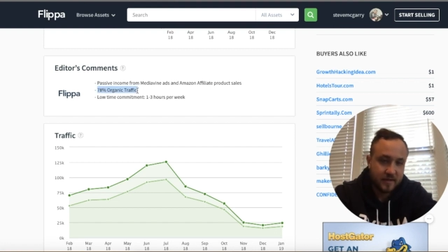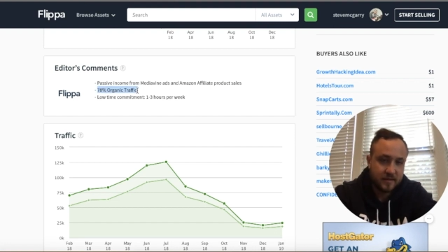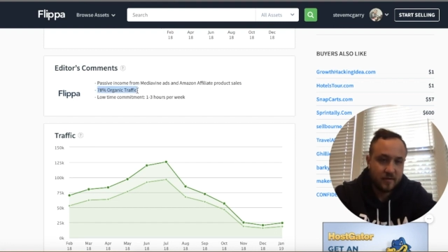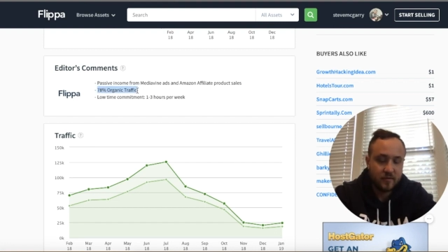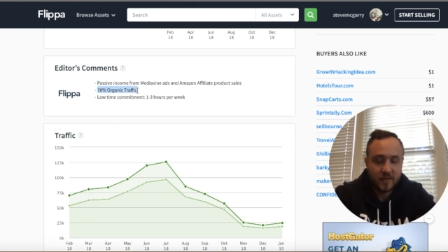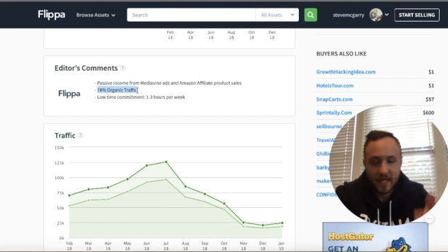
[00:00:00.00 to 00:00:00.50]

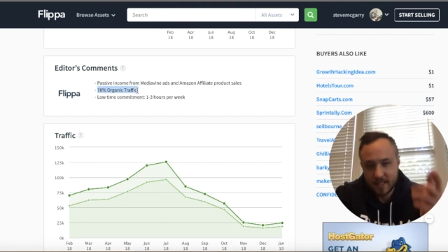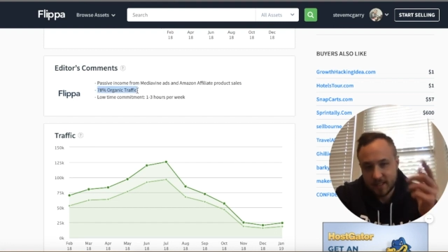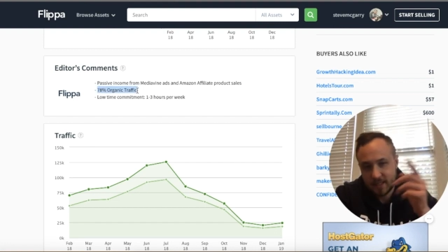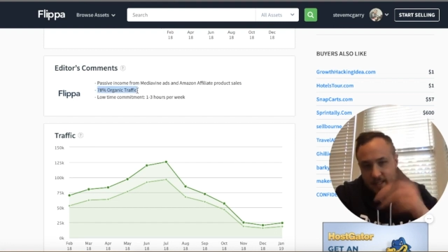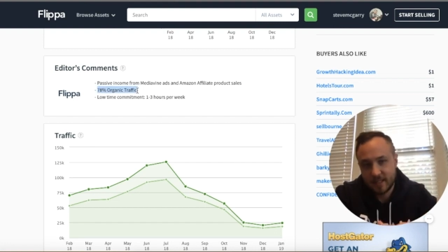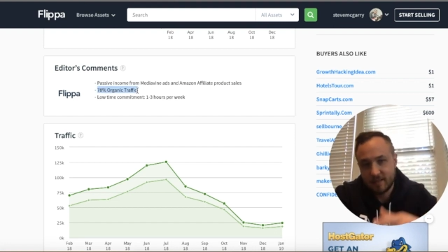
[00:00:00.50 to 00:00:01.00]
So that's
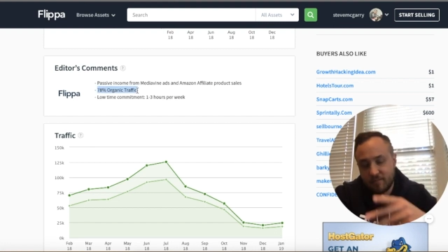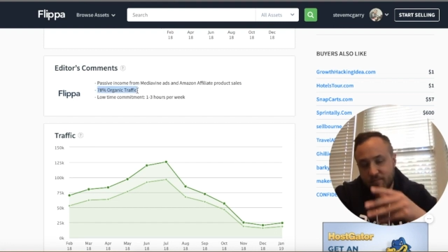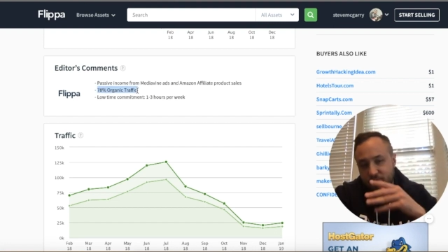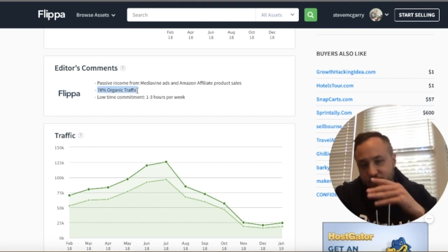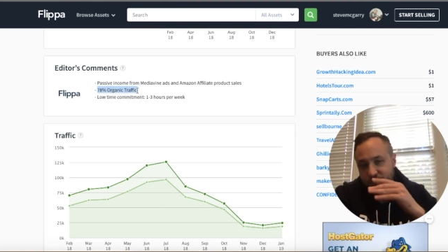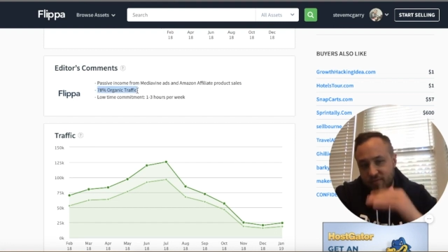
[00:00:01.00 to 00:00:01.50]
the
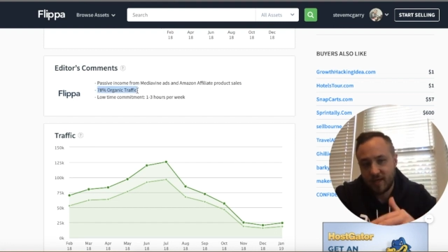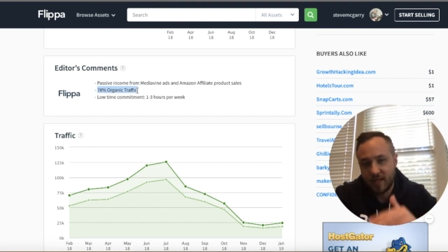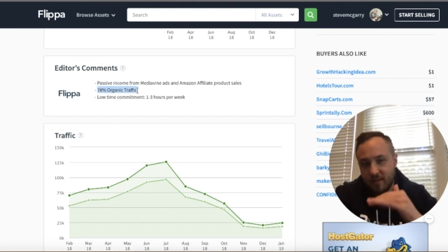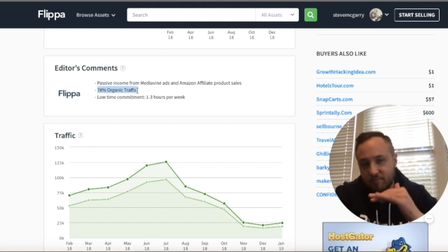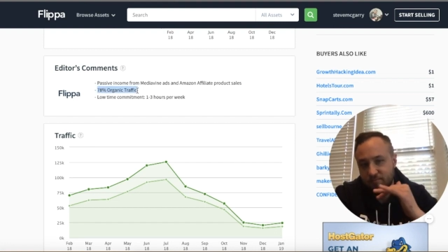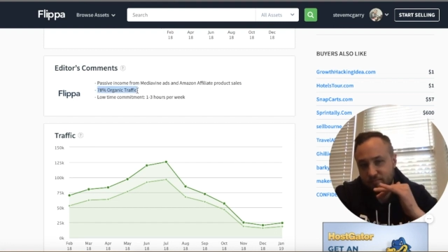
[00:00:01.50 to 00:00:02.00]

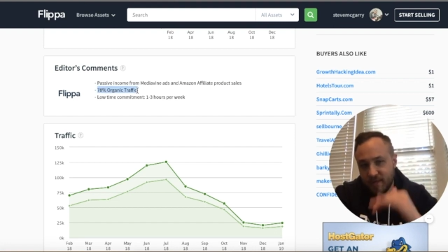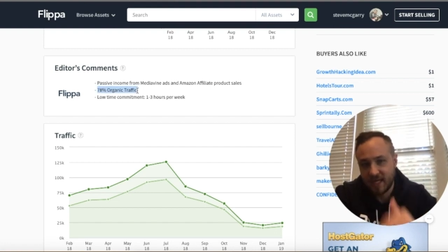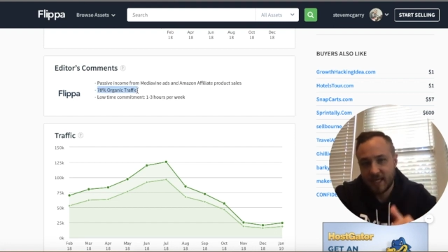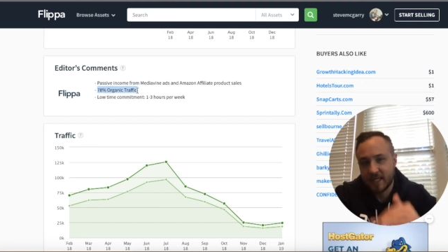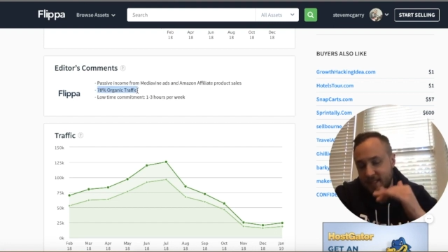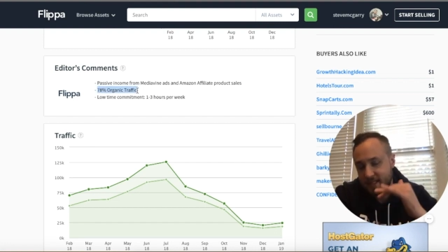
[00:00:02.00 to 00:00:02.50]
pretty
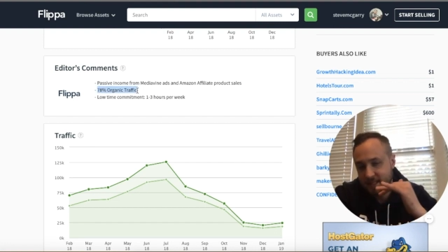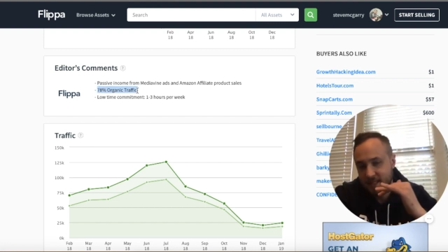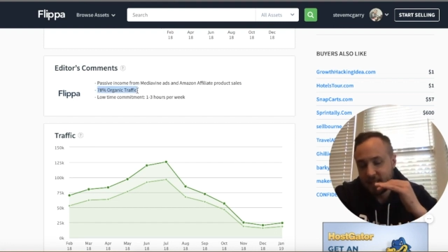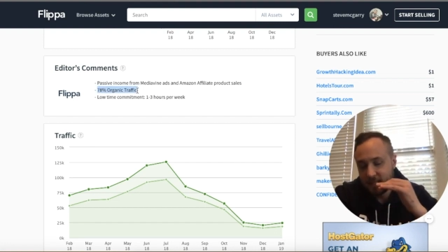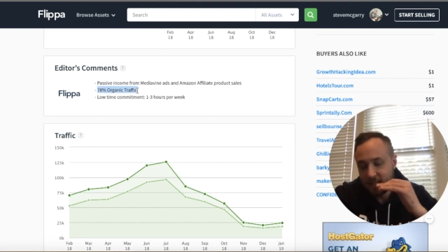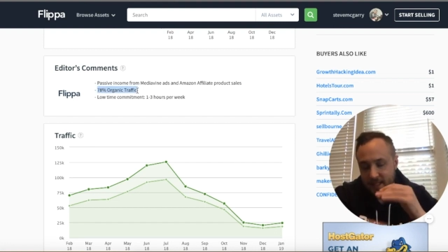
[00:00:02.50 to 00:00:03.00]
biggest,
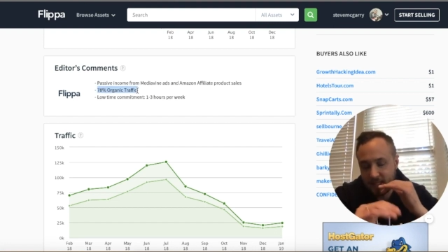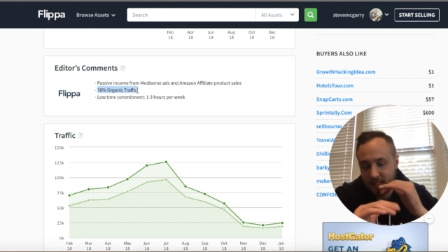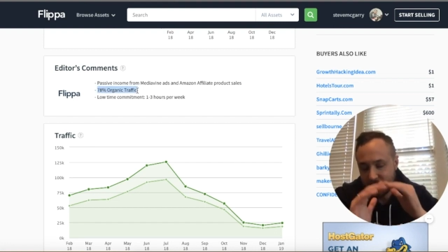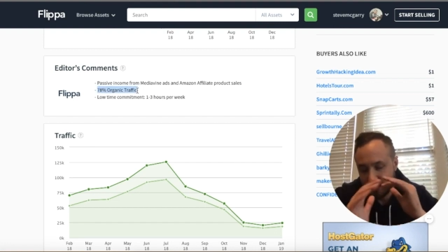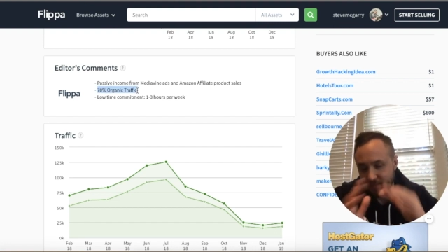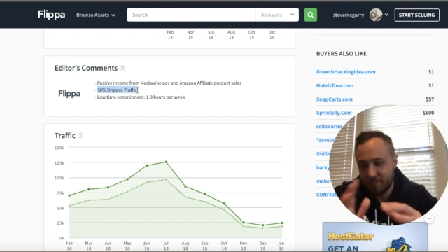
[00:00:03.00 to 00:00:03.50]

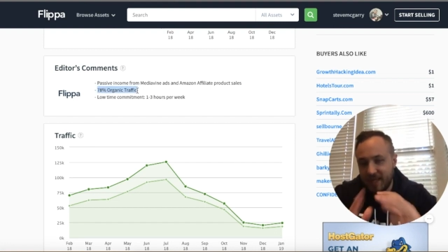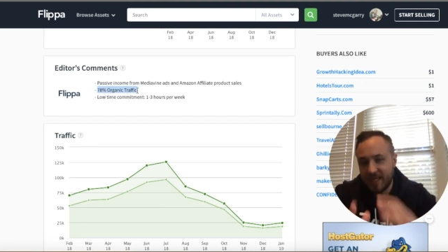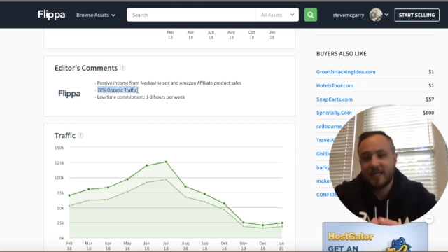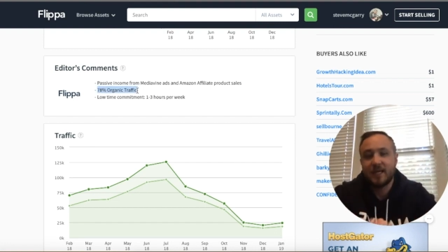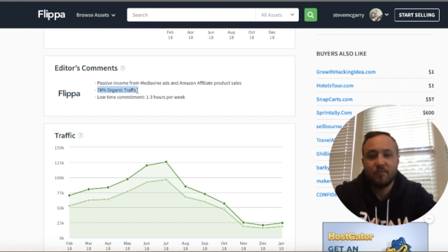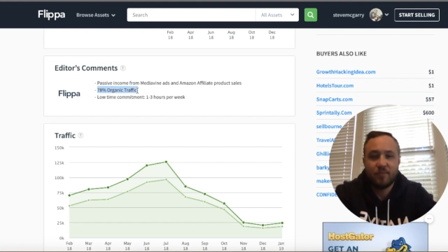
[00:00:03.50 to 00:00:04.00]
that's a
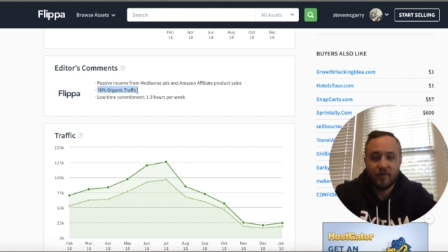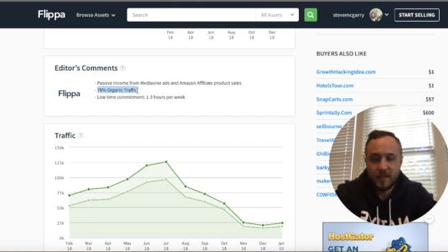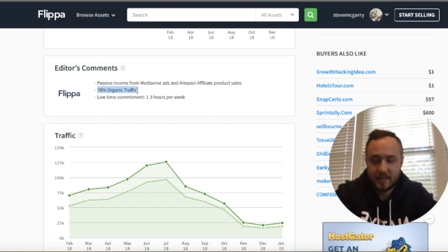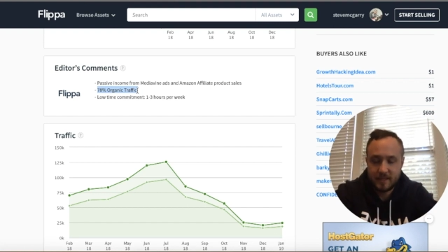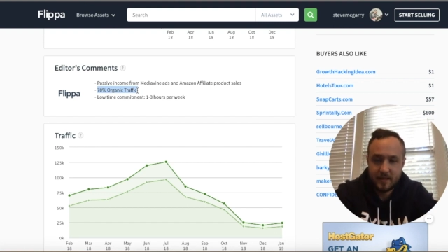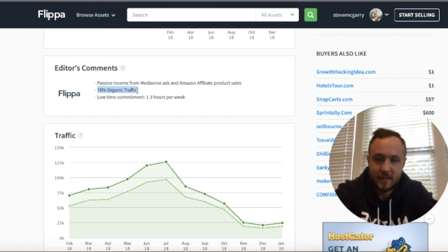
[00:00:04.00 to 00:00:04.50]
big
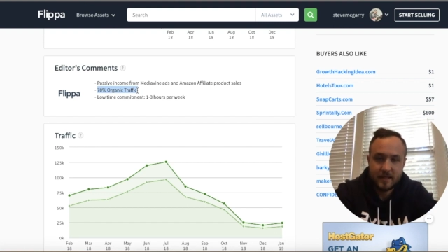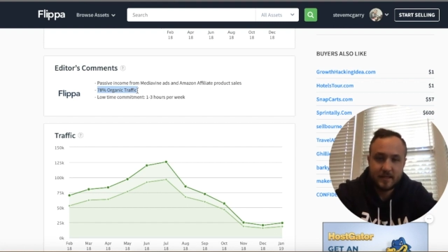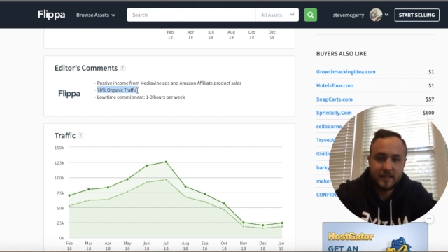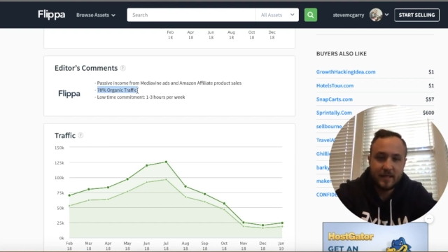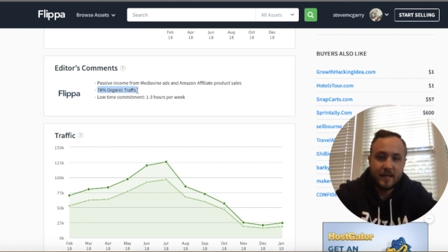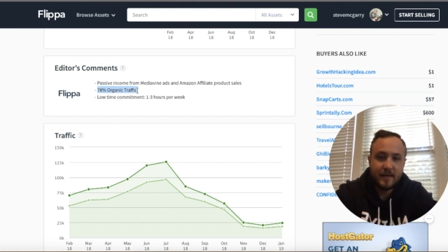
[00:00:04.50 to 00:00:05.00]
component to this,